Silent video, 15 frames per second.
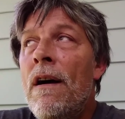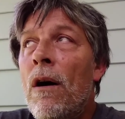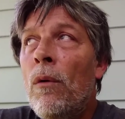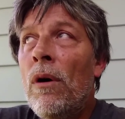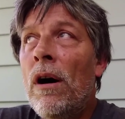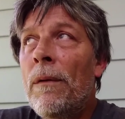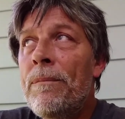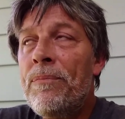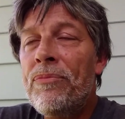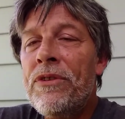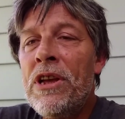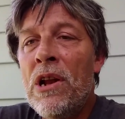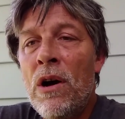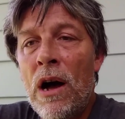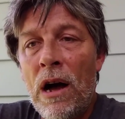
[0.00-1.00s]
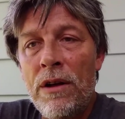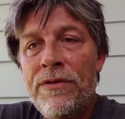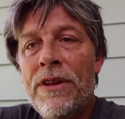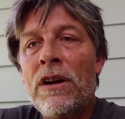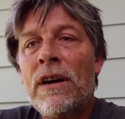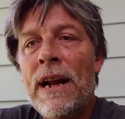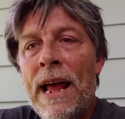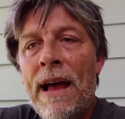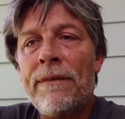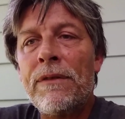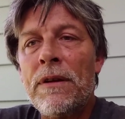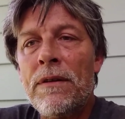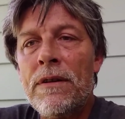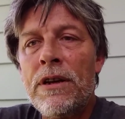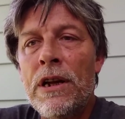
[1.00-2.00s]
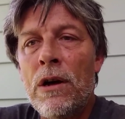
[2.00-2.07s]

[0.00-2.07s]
well, they're gonna have to,